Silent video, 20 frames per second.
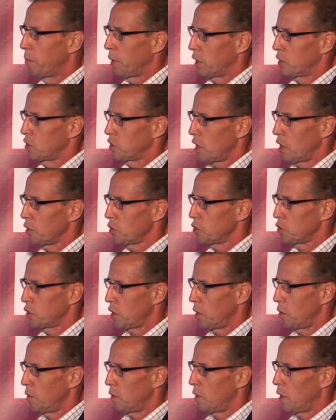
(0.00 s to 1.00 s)
But it's
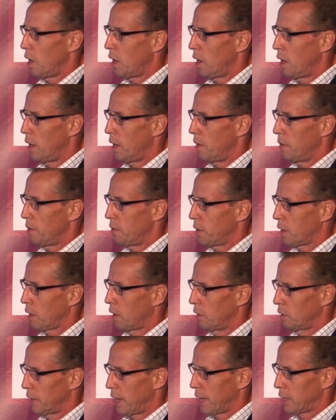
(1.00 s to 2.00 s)
also the
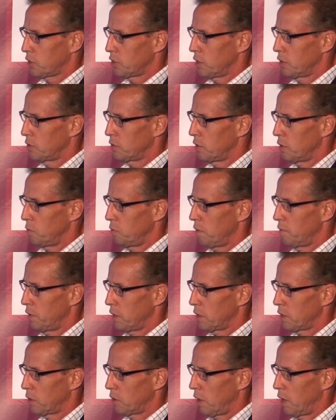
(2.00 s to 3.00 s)
collections that we've
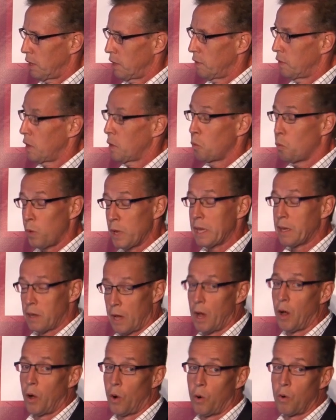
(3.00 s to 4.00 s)
integrated that we
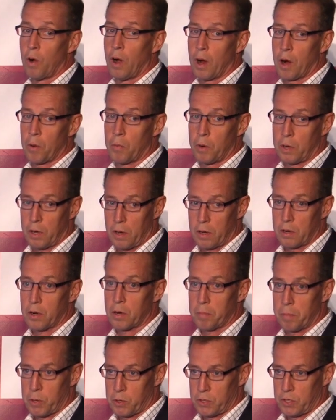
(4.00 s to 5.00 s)
know are
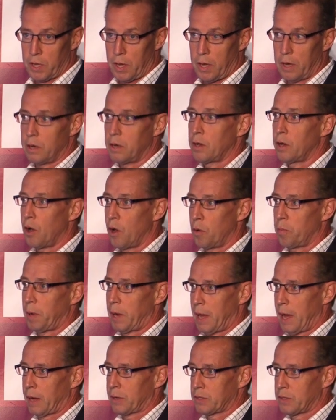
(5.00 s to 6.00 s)
100%
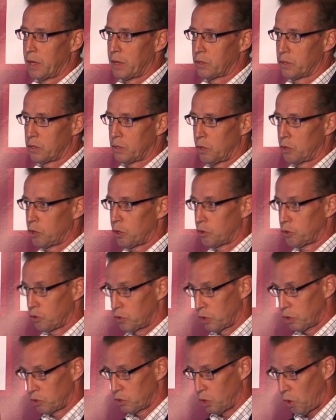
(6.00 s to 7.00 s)
open access.
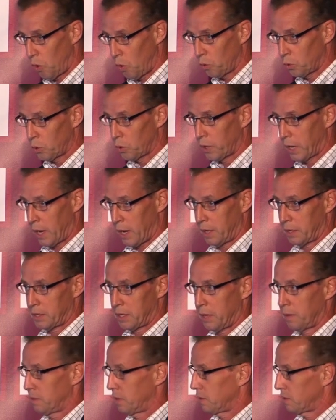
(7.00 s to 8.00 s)
The total
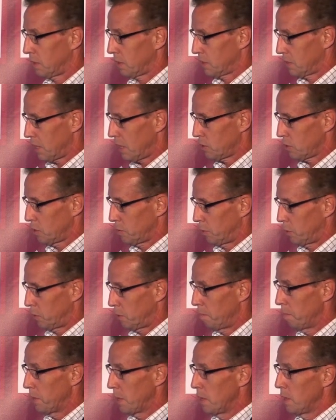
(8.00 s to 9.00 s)
content that's
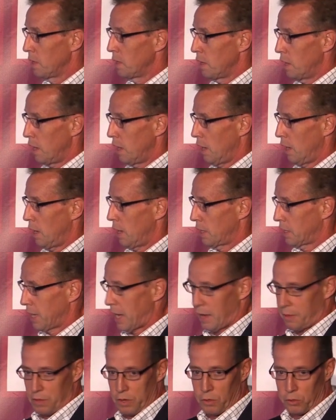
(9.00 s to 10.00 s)
accessible, and
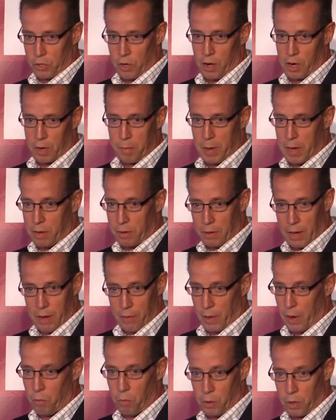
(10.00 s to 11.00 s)
Kathy, you'll talk about
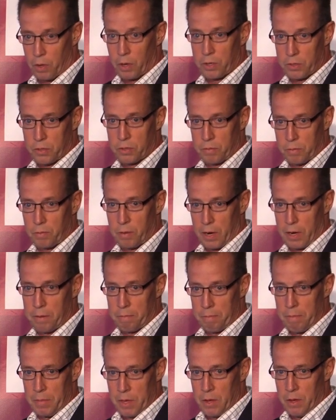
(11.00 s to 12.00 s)
how that works,
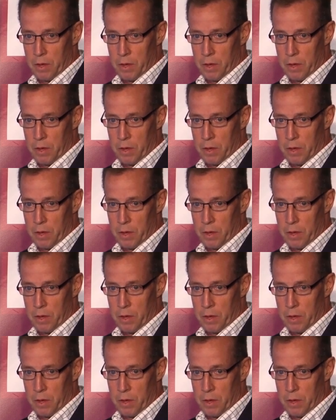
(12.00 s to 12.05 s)
right?